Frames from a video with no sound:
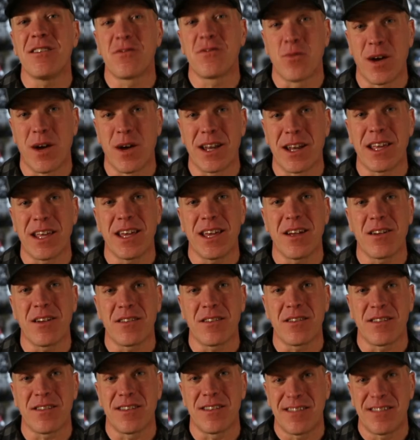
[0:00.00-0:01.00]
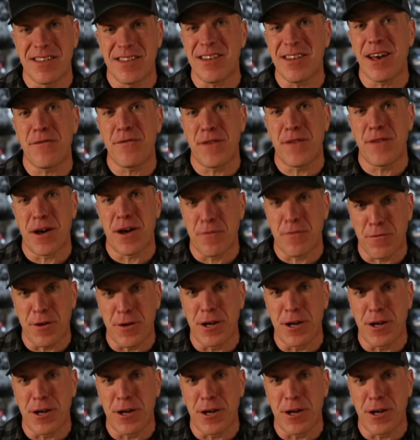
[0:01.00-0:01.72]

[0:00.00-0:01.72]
20 years until I found